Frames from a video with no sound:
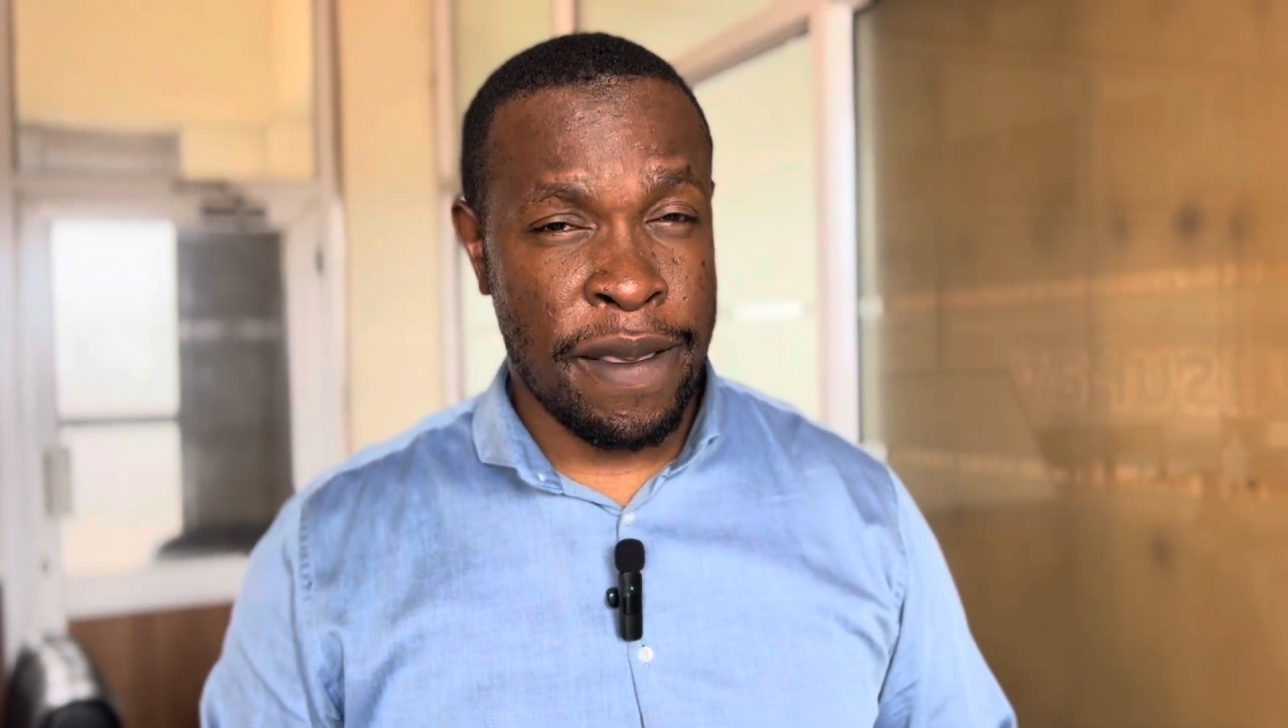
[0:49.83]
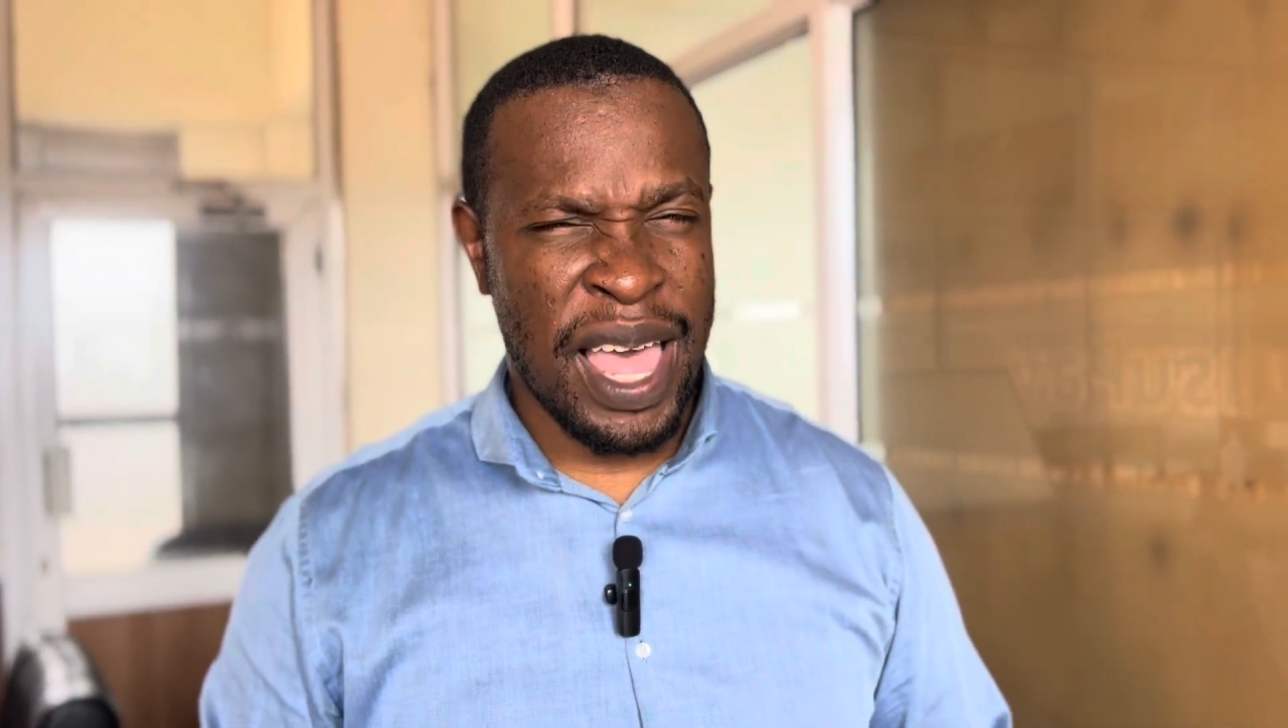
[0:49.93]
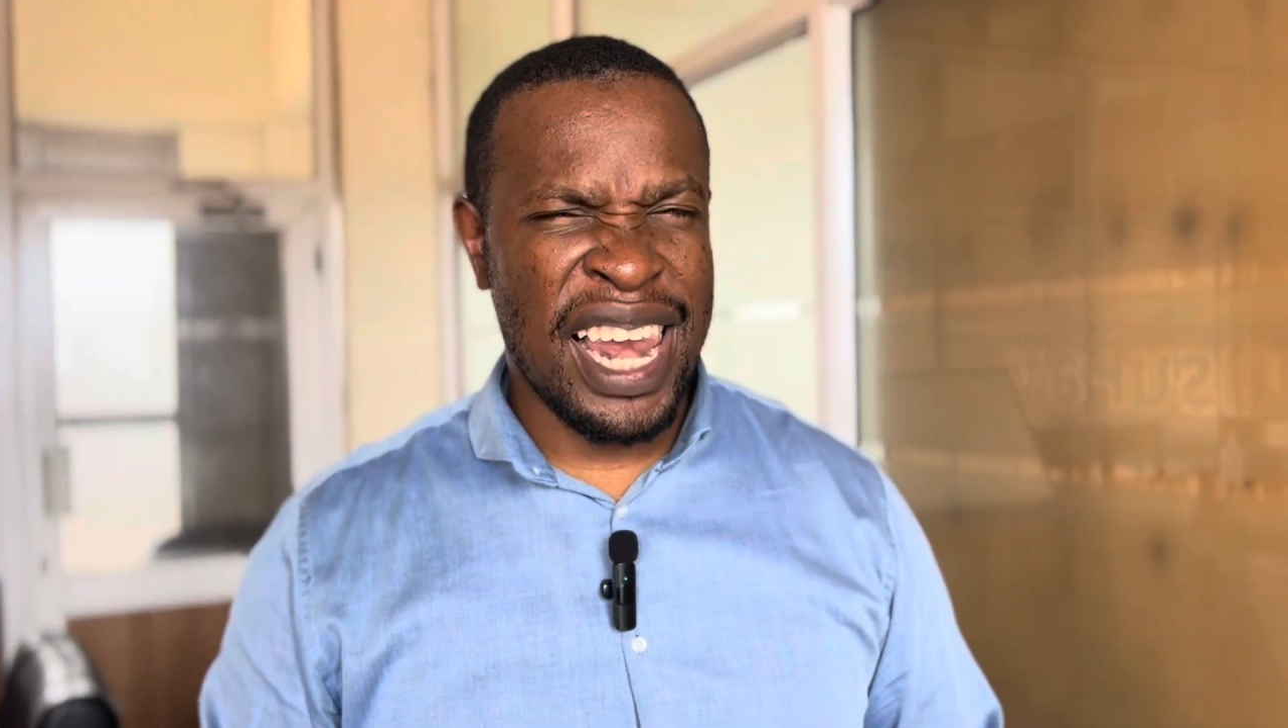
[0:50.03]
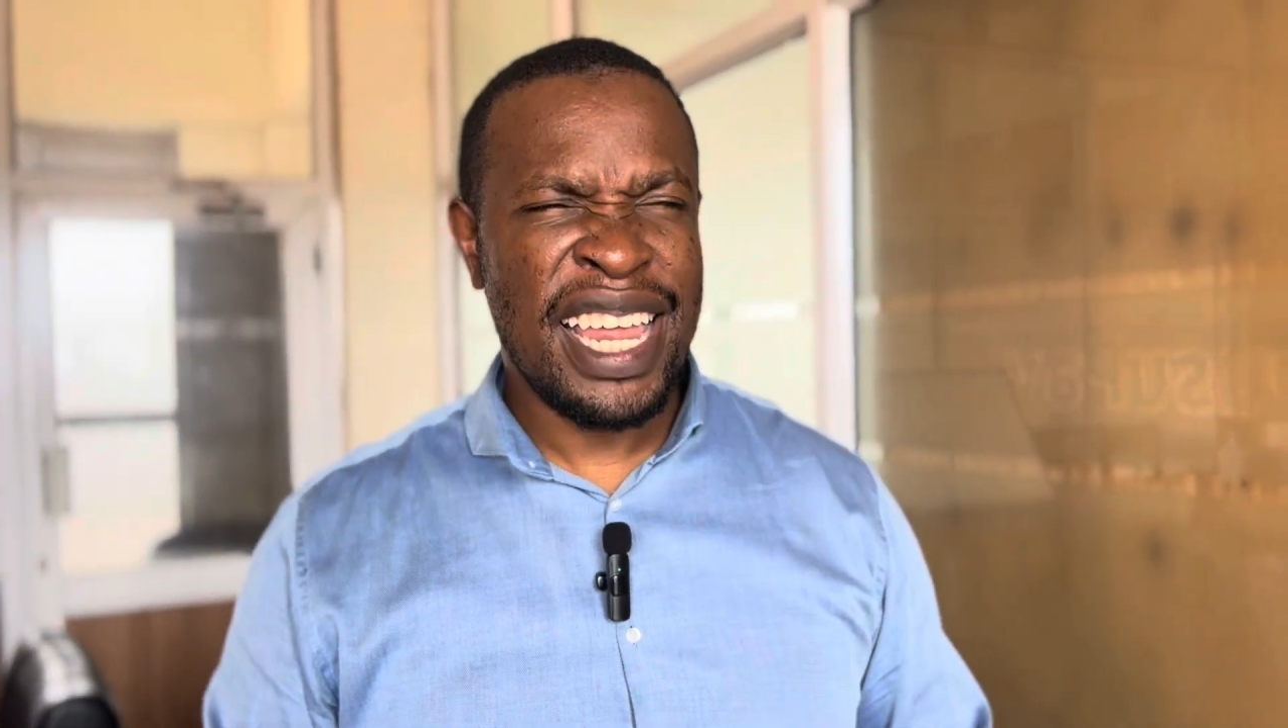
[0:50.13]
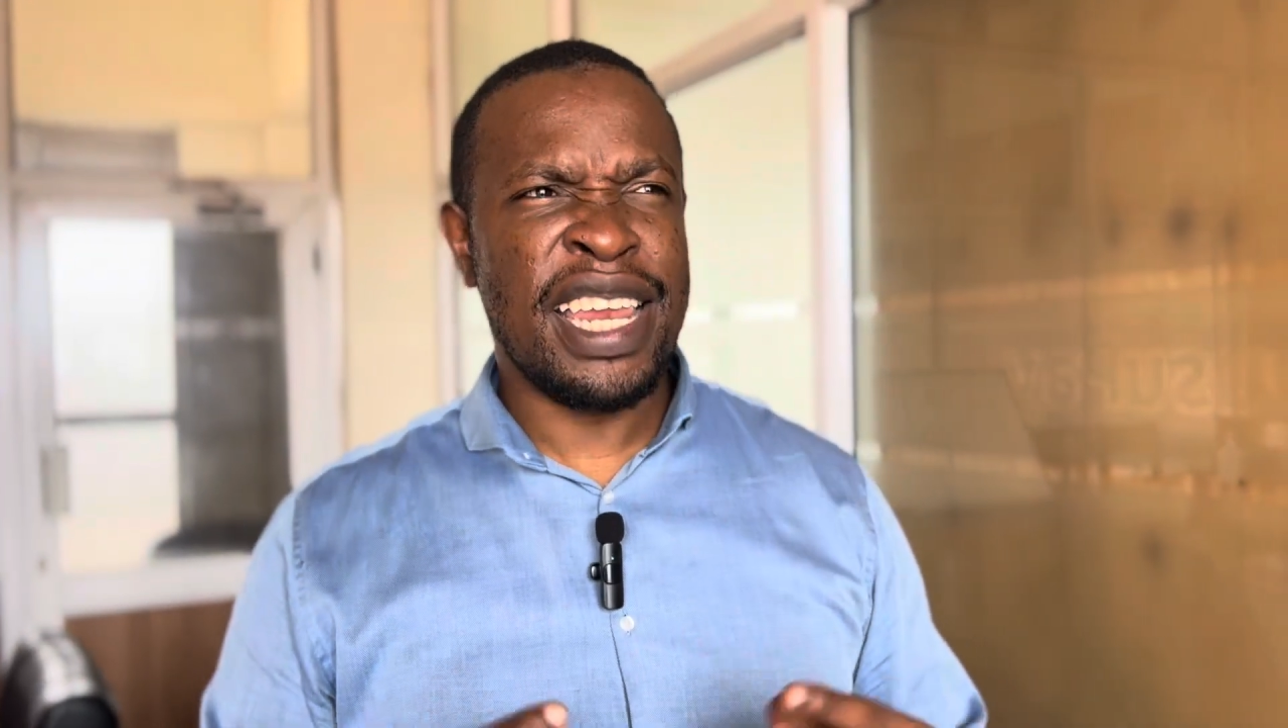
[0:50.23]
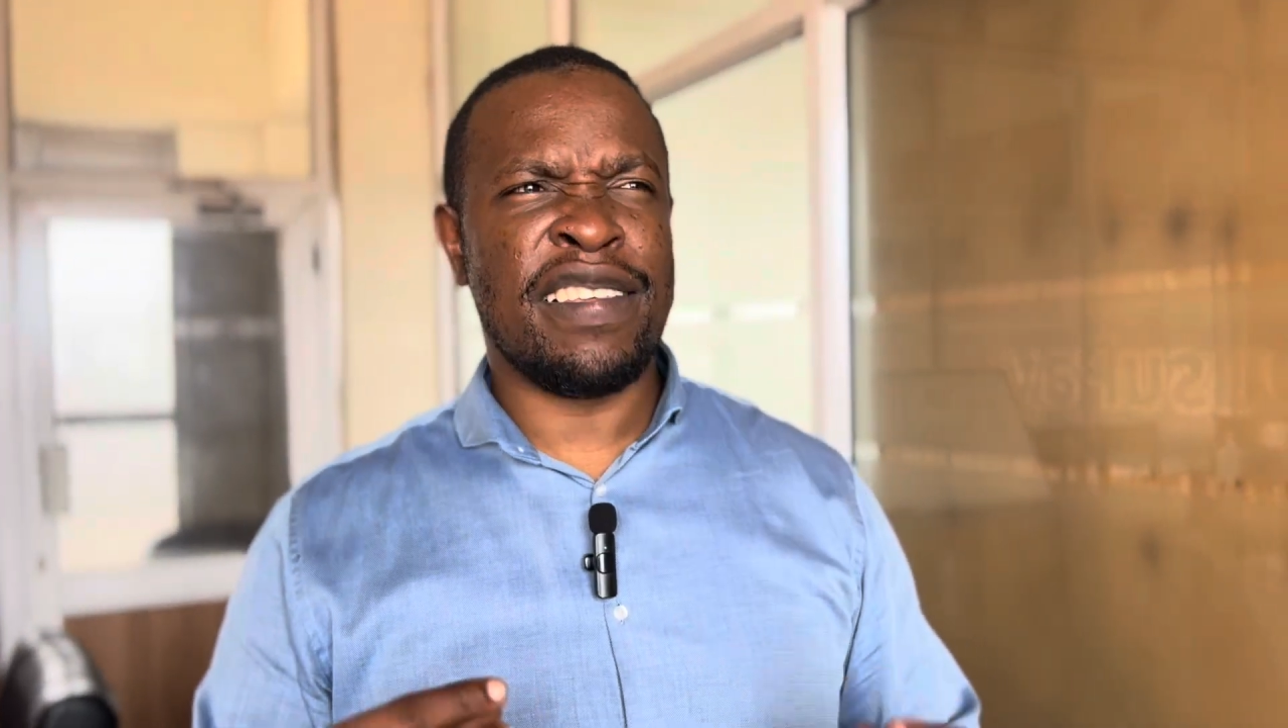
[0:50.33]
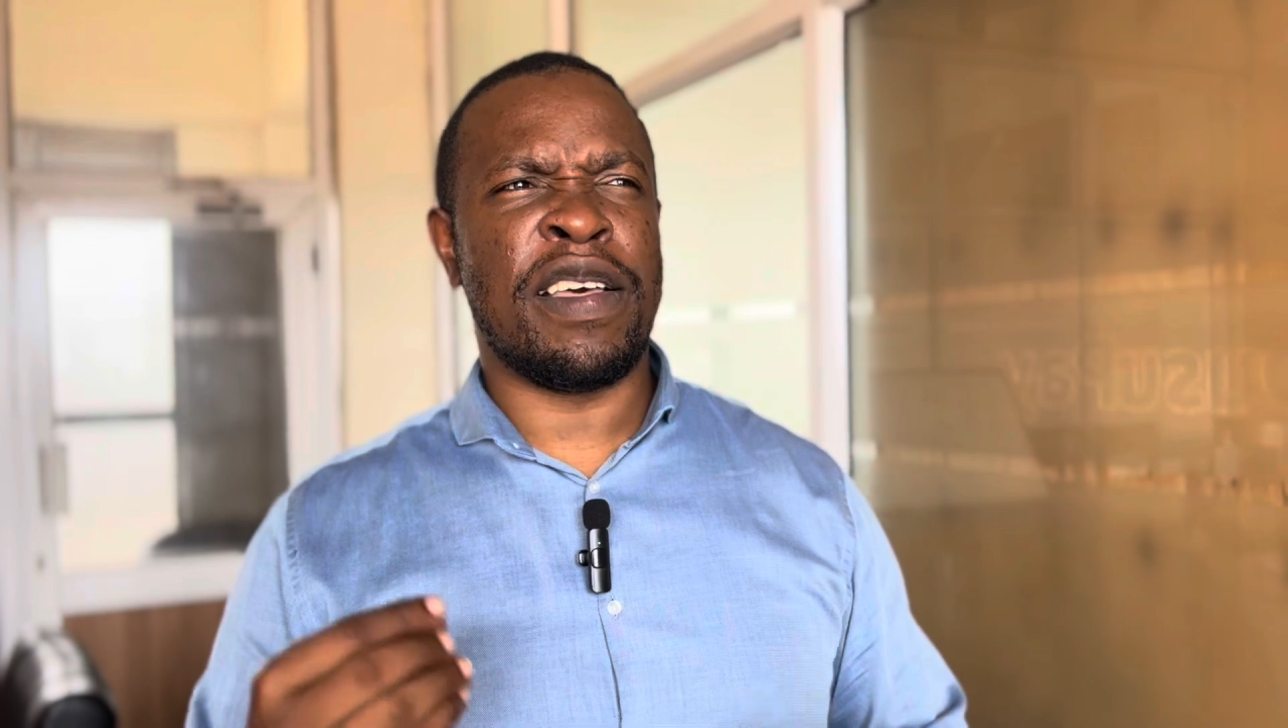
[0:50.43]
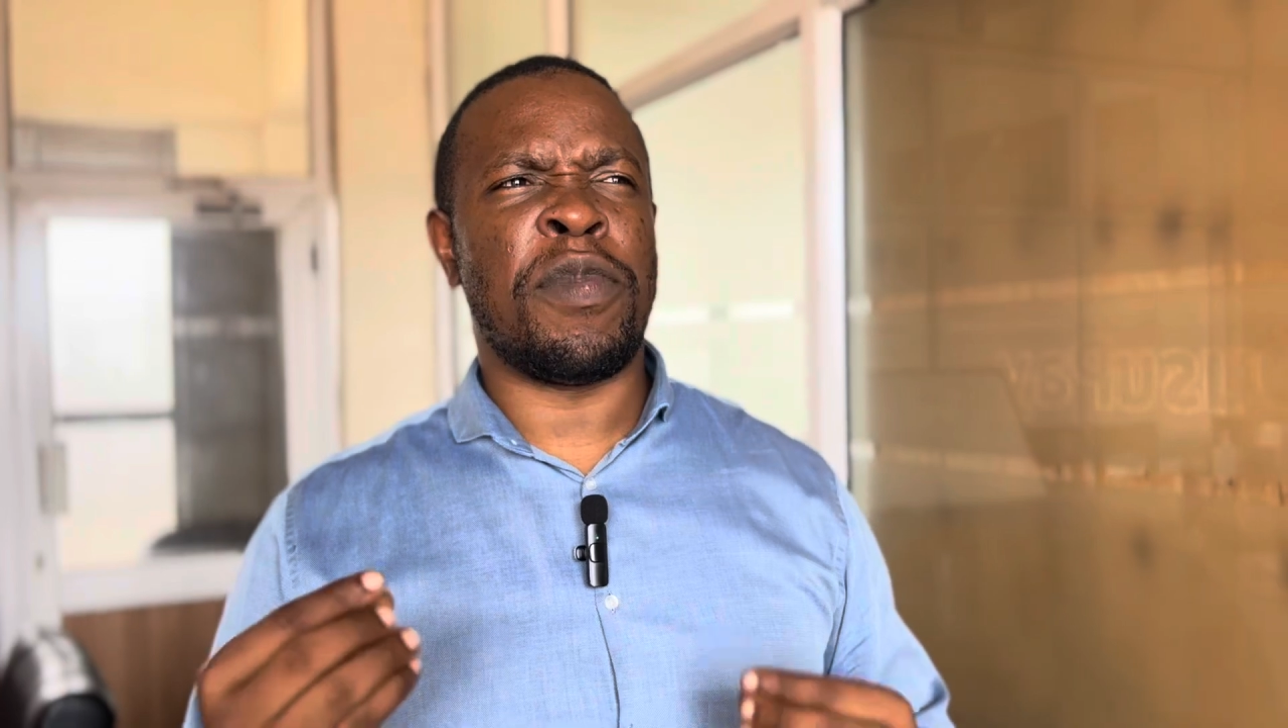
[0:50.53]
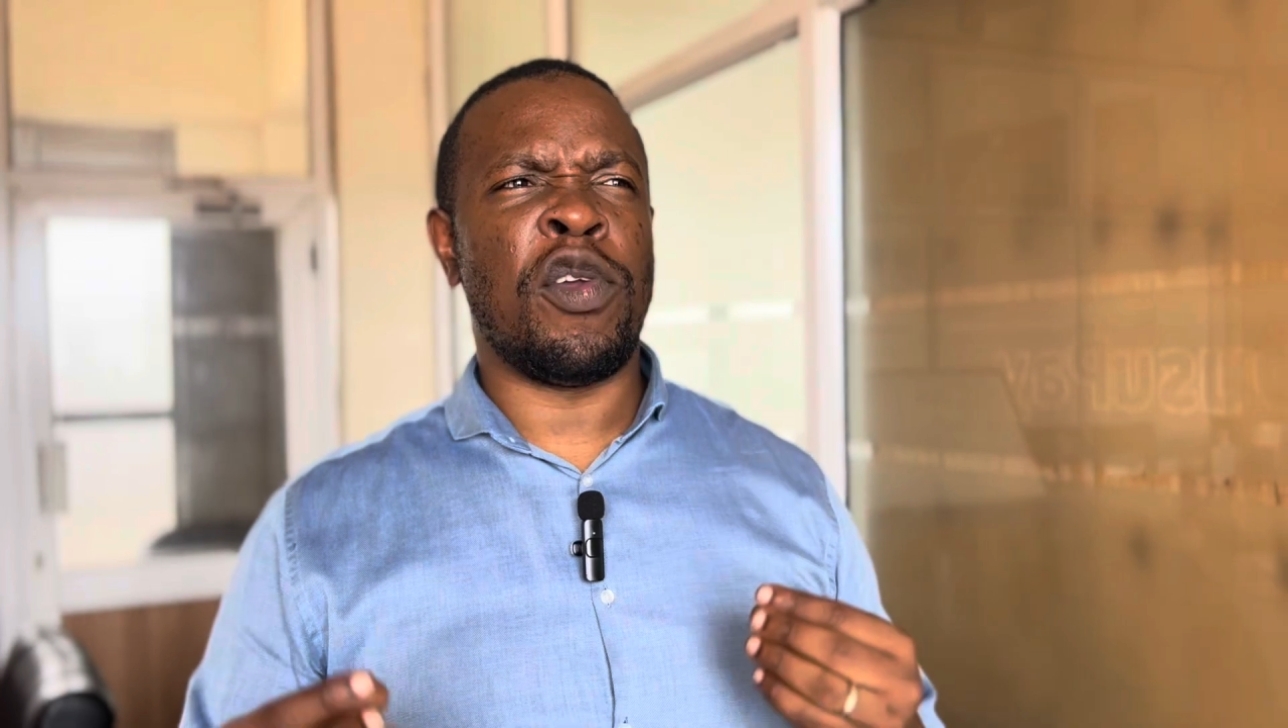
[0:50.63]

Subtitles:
A lead is someone